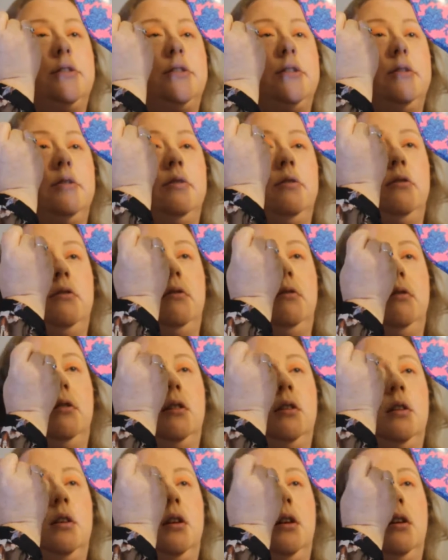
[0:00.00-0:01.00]
to
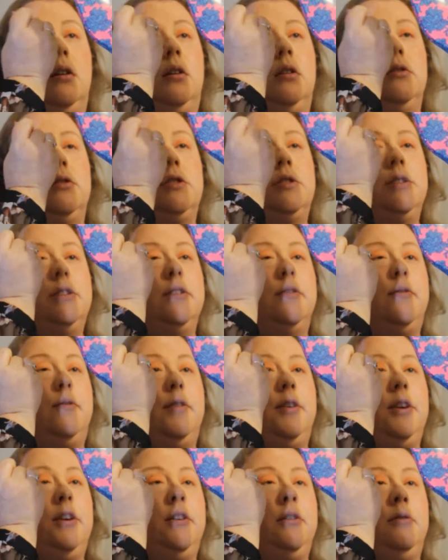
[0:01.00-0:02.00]

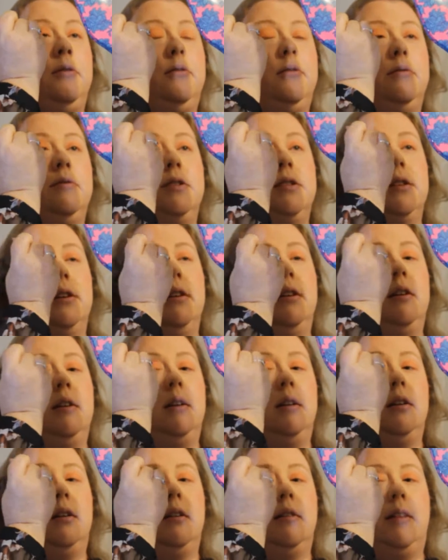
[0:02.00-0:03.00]
diffuse
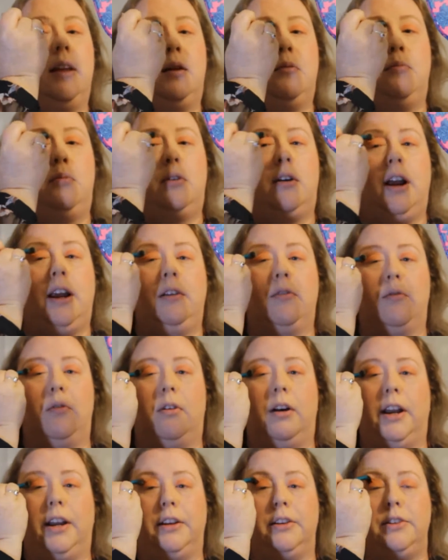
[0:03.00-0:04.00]
that bright
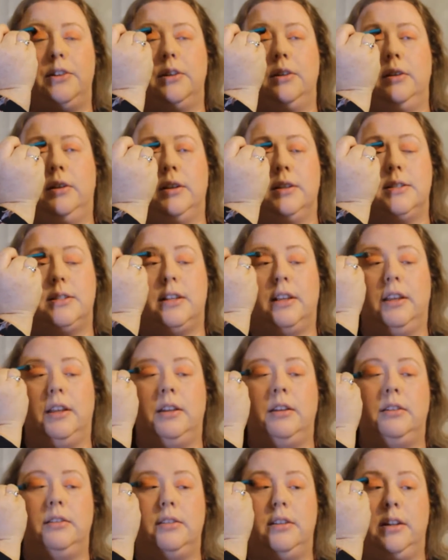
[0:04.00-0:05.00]
orange, because
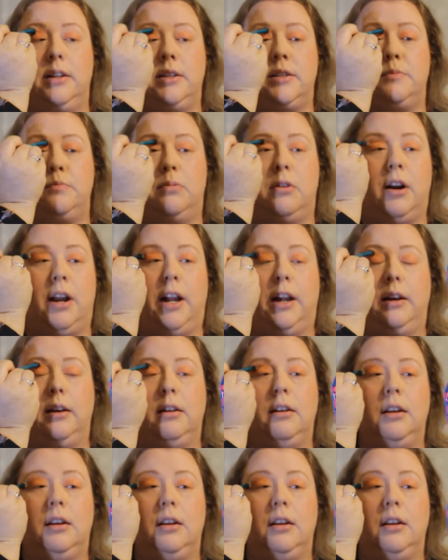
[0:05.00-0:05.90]
it is bright,